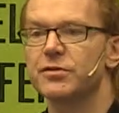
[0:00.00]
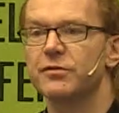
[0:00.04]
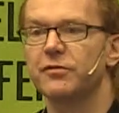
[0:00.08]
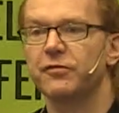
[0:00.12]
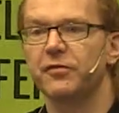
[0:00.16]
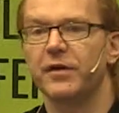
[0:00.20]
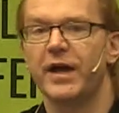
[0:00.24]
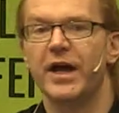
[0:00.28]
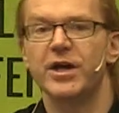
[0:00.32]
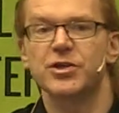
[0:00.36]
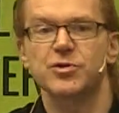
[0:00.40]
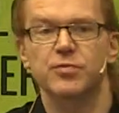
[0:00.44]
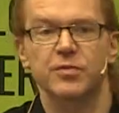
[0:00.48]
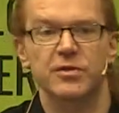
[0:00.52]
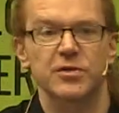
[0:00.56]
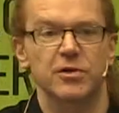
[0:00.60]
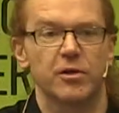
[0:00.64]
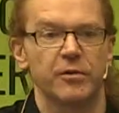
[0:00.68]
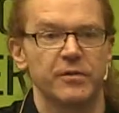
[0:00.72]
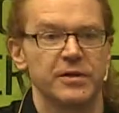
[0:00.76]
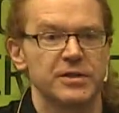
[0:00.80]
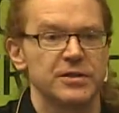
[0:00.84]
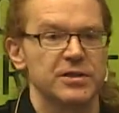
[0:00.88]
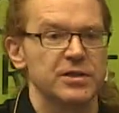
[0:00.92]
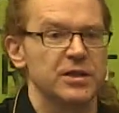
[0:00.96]
Flash was
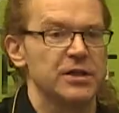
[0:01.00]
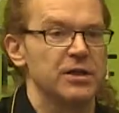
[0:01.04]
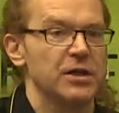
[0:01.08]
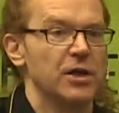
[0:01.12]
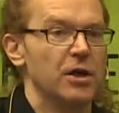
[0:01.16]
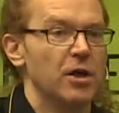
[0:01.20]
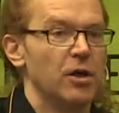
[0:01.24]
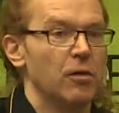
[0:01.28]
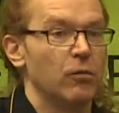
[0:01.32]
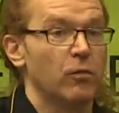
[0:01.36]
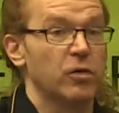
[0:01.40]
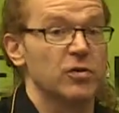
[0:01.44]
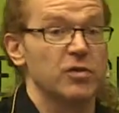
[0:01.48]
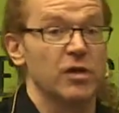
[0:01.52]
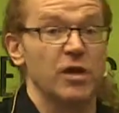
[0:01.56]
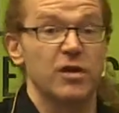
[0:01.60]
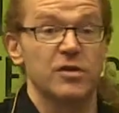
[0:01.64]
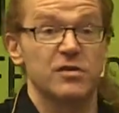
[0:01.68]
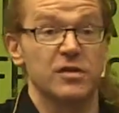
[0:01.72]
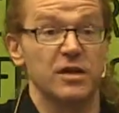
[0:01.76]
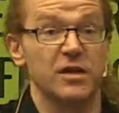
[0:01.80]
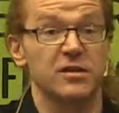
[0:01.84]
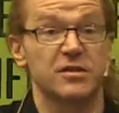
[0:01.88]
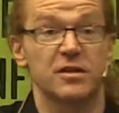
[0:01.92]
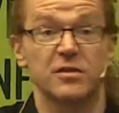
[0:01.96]
always
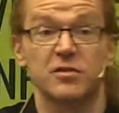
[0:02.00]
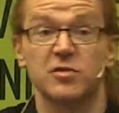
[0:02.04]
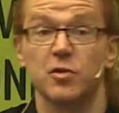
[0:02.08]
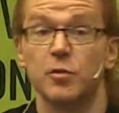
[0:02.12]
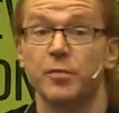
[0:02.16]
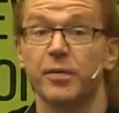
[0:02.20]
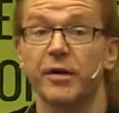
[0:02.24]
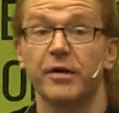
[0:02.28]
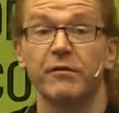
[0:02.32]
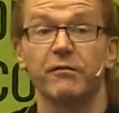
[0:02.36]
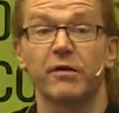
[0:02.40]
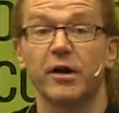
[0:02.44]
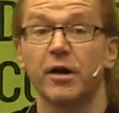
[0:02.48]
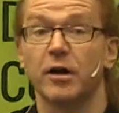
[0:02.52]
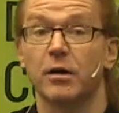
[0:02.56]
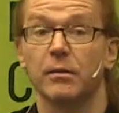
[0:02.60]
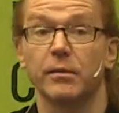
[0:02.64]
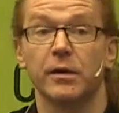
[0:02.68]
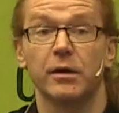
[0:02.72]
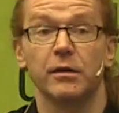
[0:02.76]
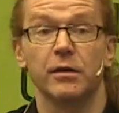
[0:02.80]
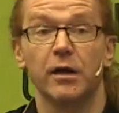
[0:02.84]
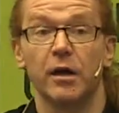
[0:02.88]
is a super environment.